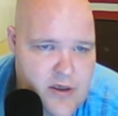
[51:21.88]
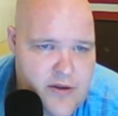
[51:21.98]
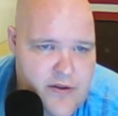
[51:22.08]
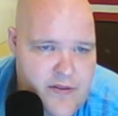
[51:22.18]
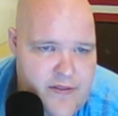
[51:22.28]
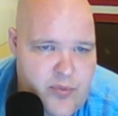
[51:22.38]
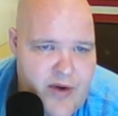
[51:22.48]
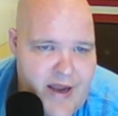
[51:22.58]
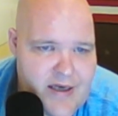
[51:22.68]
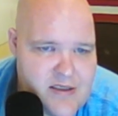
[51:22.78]
The
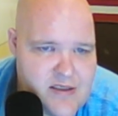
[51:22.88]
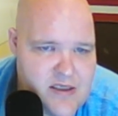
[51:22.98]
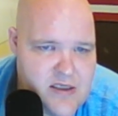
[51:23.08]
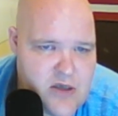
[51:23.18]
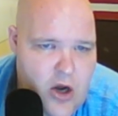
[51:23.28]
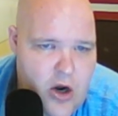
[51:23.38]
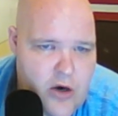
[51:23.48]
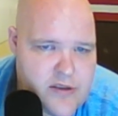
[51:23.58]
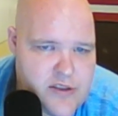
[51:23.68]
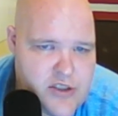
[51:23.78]
practice is
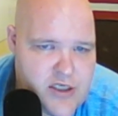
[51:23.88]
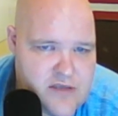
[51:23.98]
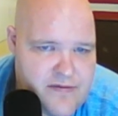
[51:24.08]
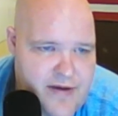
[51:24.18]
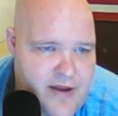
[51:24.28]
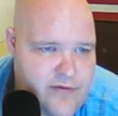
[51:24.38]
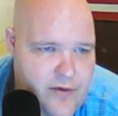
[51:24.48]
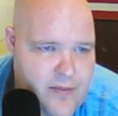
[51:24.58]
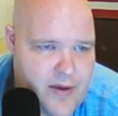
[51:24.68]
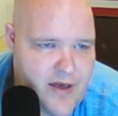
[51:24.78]
hard to justify
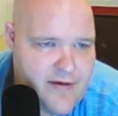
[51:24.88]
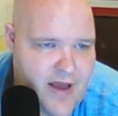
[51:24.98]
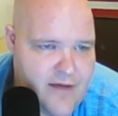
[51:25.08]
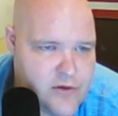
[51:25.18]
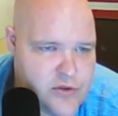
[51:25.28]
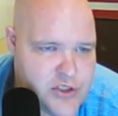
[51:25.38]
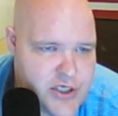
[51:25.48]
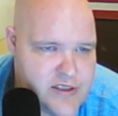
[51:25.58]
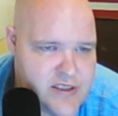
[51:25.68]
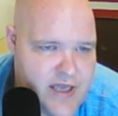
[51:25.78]
from an
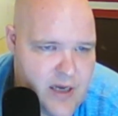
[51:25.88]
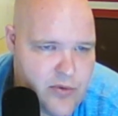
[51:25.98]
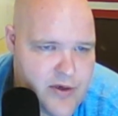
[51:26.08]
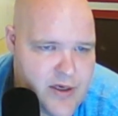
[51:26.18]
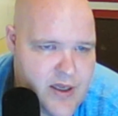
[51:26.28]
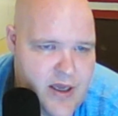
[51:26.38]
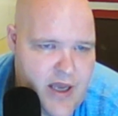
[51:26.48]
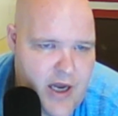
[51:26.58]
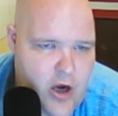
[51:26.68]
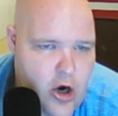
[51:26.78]
evolutionary standpoint
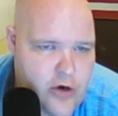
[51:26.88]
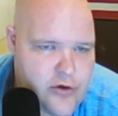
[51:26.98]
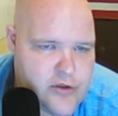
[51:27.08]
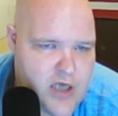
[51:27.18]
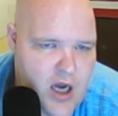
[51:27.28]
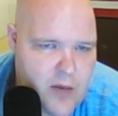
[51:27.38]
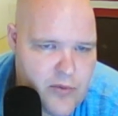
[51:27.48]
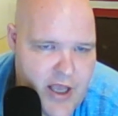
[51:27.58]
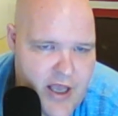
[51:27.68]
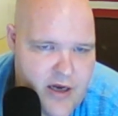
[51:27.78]
and harder to
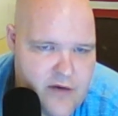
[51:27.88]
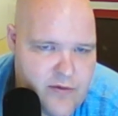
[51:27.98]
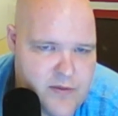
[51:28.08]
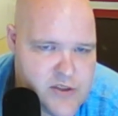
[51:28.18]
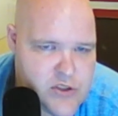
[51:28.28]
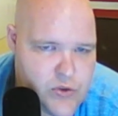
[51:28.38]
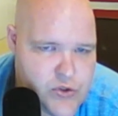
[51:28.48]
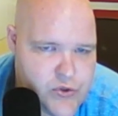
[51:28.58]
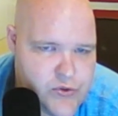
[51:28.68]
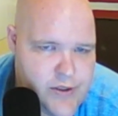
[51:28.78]
comprehend from a
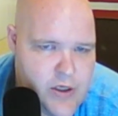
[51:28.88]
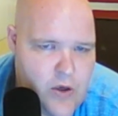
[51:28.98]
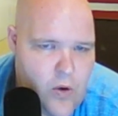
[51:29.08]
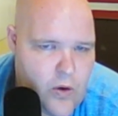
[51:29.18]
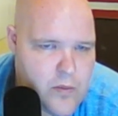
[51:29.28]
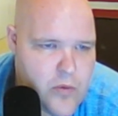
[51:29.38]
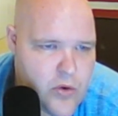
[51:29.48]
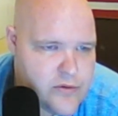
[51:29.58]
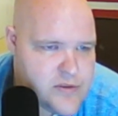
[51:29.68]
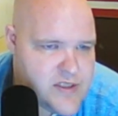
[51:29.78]
social or
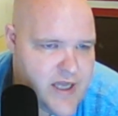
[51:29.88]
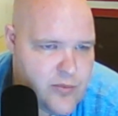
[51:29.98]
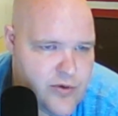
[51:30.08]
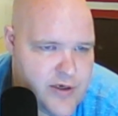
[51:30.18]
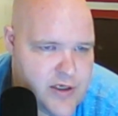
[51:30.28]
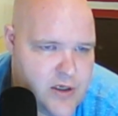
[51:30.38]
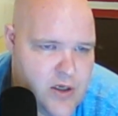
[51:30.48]
moral standpoint.